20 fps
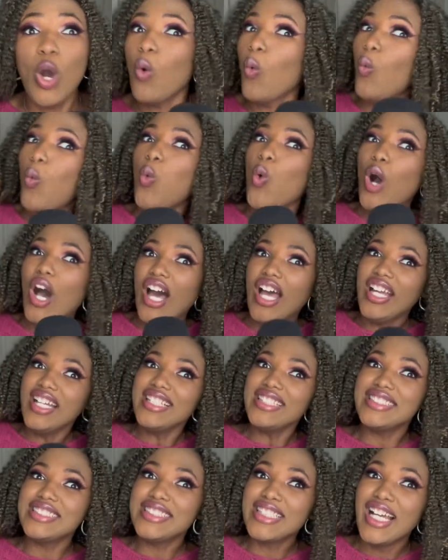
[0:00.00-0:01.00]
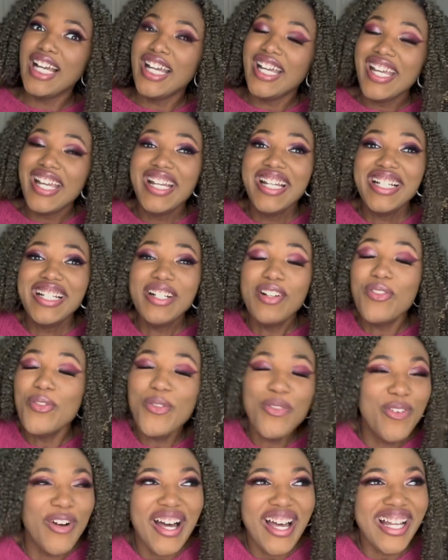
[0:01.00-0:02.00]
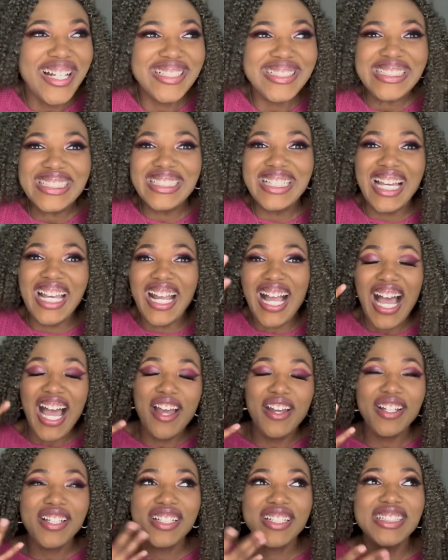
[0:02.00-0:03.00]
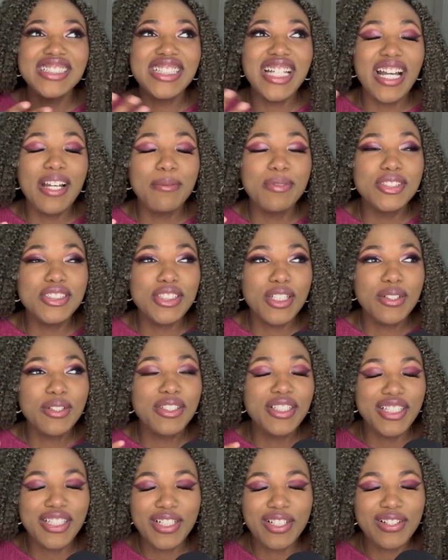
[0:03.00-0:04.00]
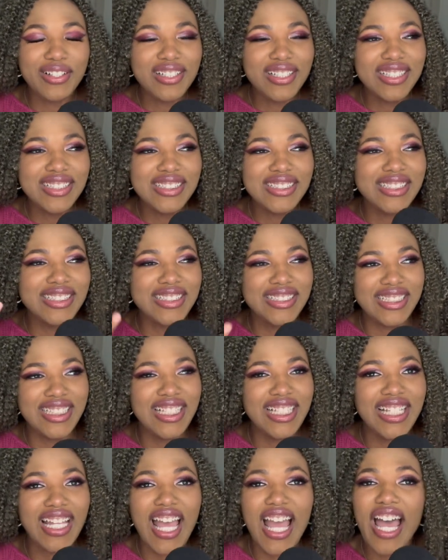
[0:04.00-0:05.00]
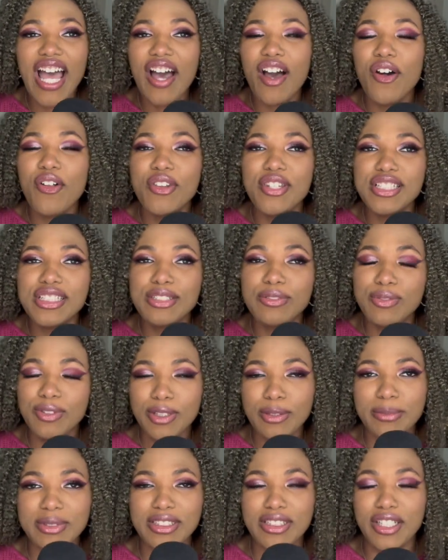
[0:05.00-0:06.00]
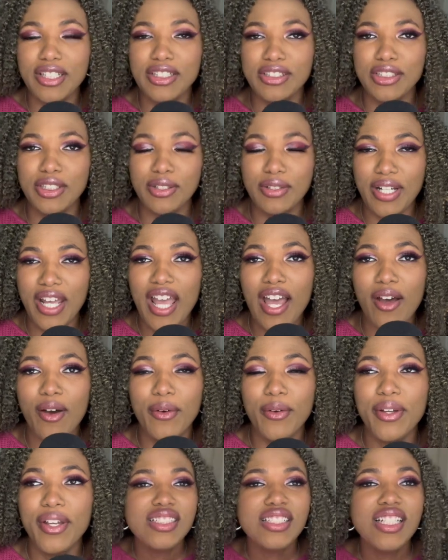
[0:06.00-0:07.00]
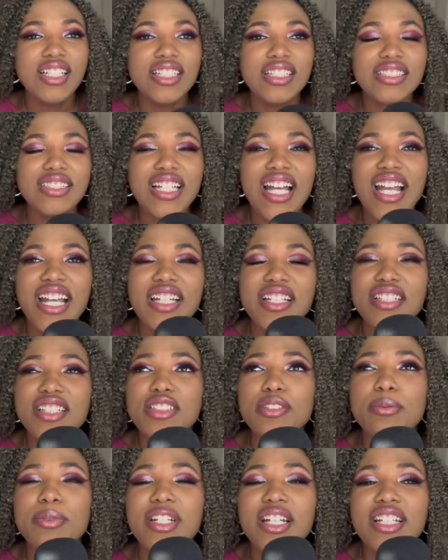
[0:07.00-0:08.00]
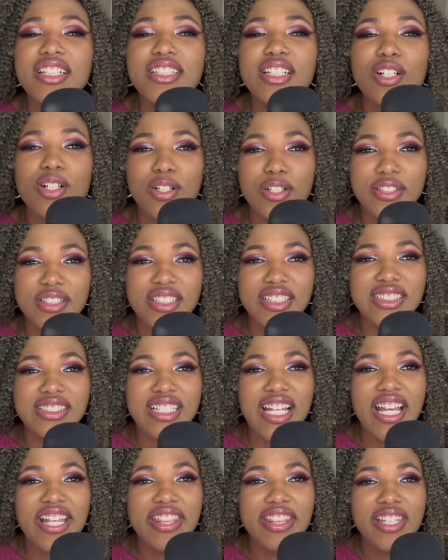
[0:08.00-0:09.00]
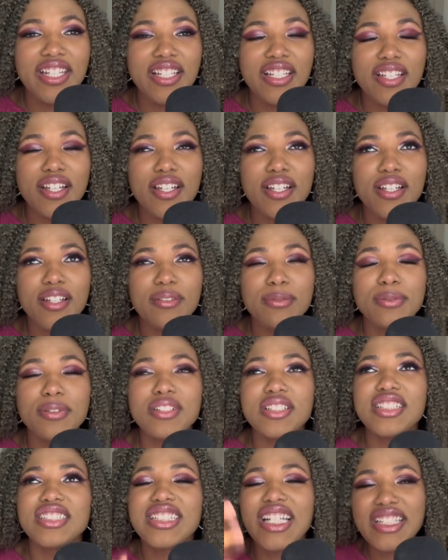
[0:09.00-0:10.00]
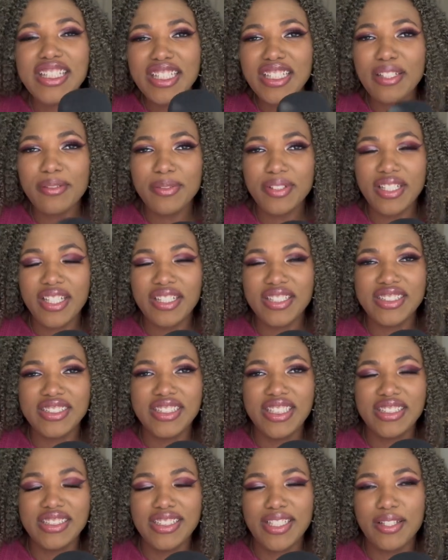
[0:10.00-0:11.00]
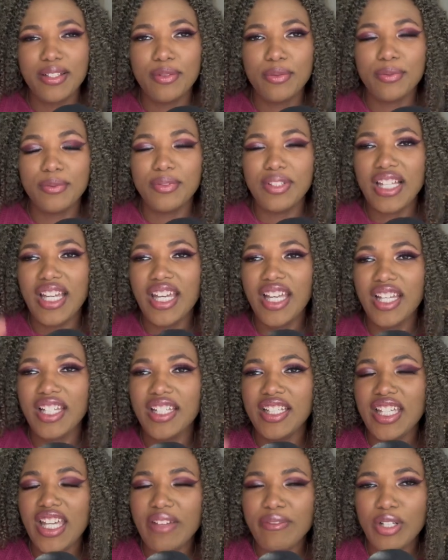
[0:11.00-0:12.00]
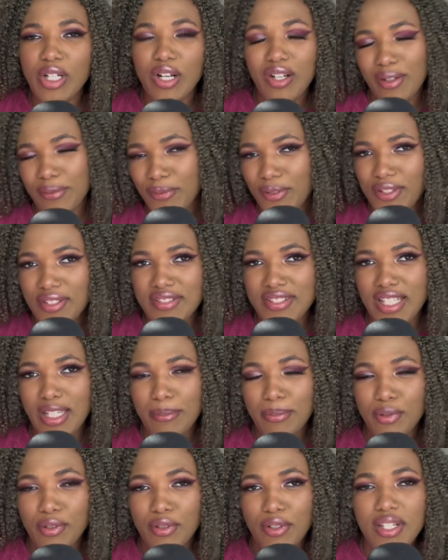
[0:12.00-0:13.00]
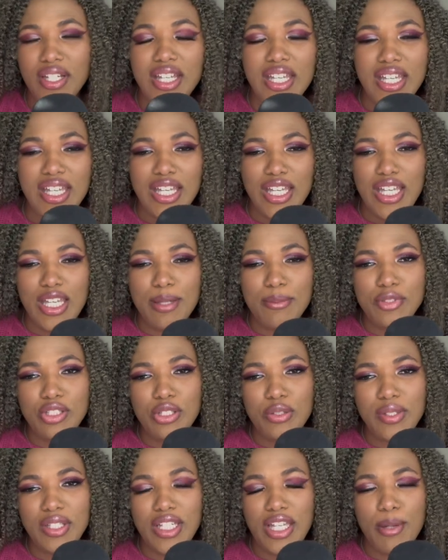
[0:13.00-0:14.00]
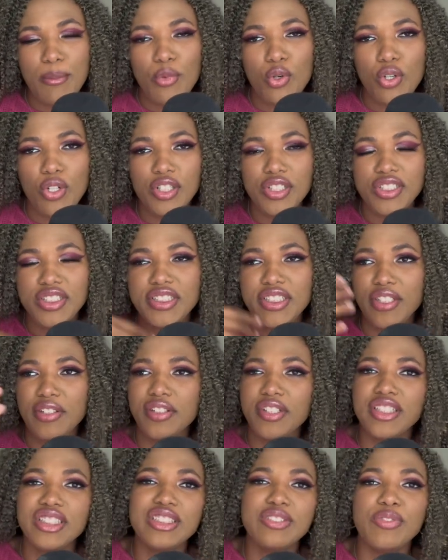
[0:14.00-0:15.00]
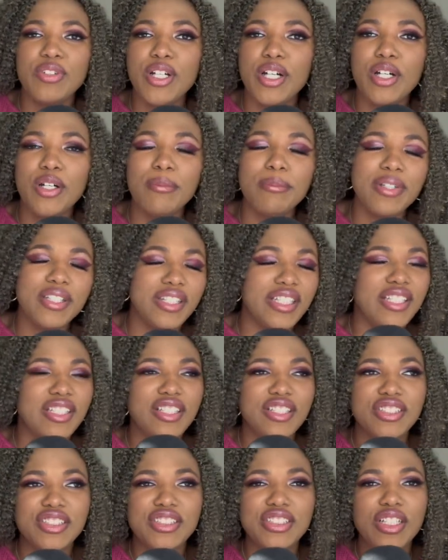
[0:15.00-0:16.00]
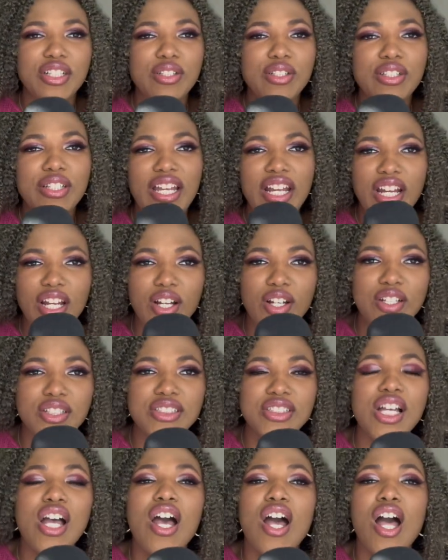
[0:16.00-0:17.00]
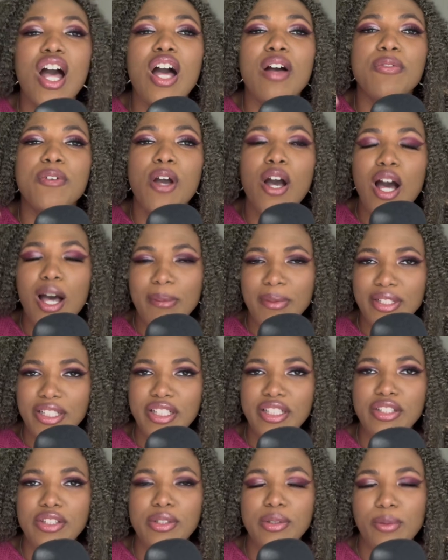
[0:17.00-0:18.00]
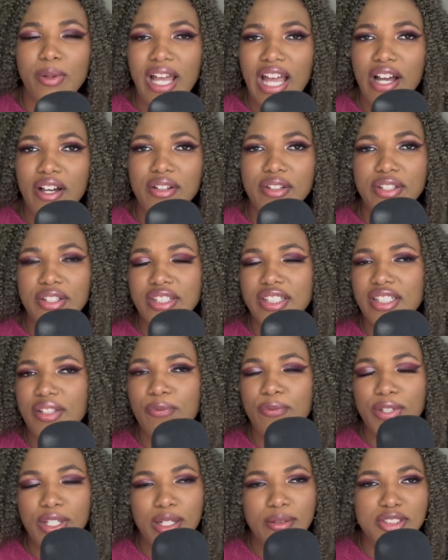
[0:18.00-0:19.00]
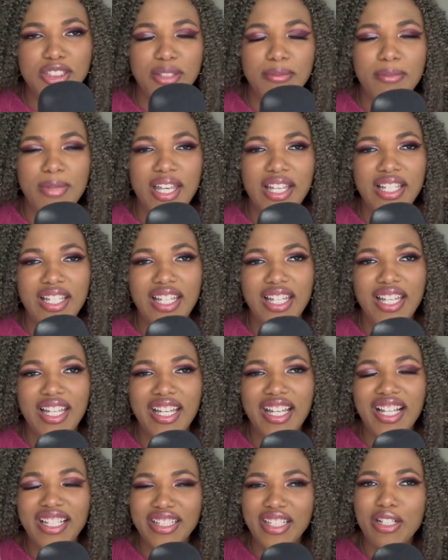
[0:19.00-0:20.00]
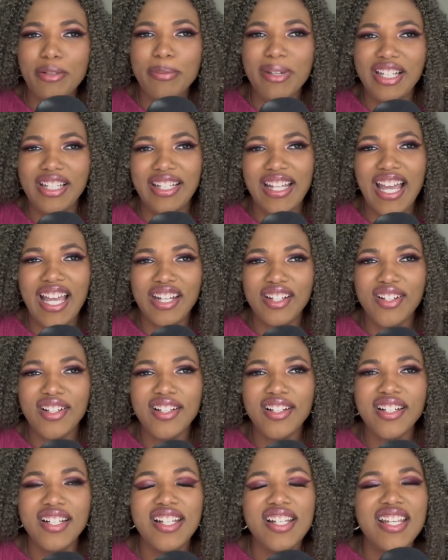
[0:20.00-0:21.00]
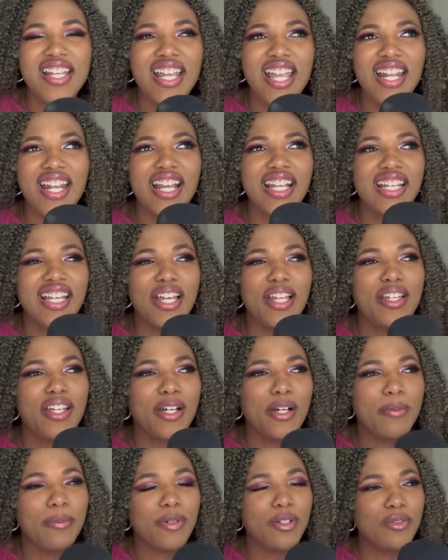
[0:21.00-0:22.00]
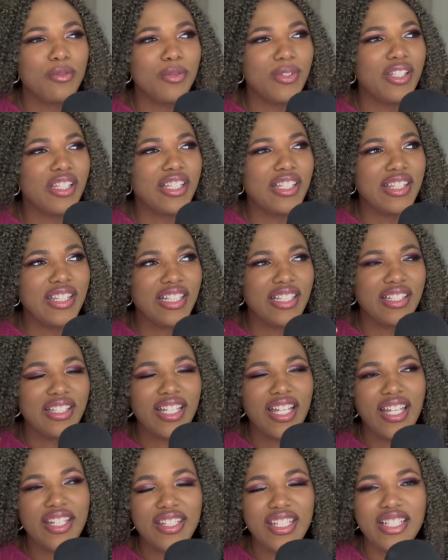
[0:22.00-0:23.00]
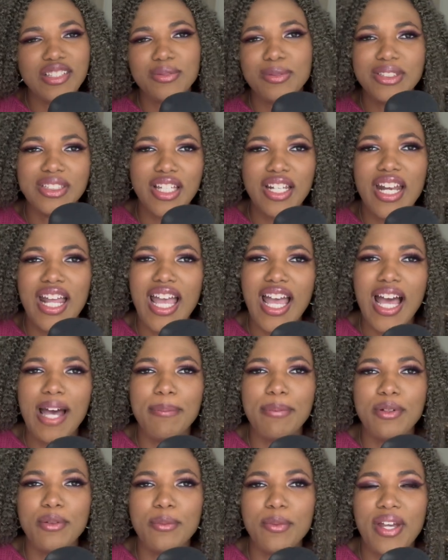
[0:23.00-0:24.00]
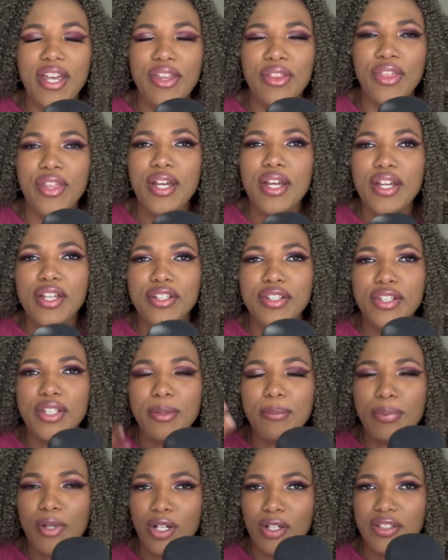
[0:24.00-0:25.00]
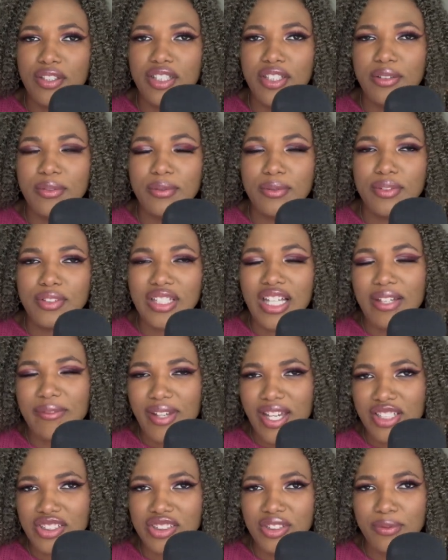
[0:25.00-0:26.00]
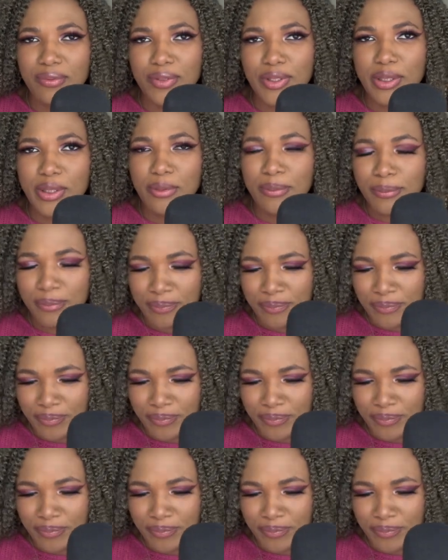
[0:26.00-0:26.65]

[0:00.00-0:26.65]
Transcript: What? What? Like, because I'm so curious to see how this film is going to turn out. Because when I heard this, I think of it in a sense of, like, Kevin Hart, for example, him doing a more serious film, but then there's still layers of comedy throughout the film to make it a little bit lighter. And I can't help but really think that that's what's going to happen with the Barney live action film.